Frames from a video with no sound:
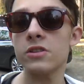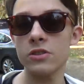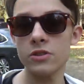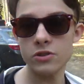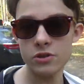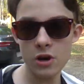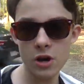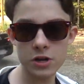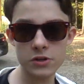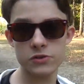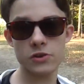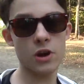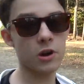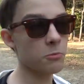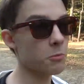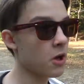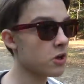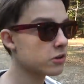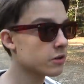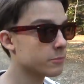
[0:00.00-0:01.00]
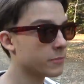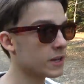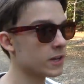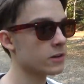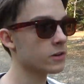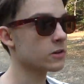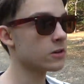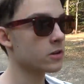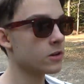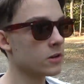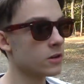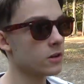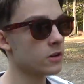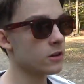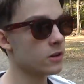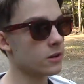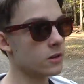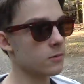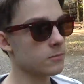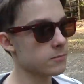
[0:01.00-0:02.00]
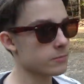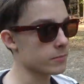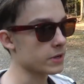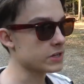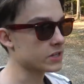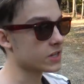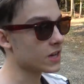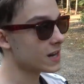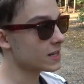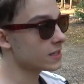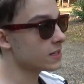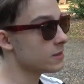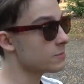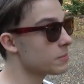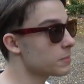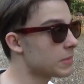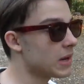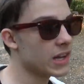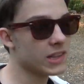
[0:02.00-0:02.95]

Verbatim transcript: The dogs are welcome here, but you gotta keep them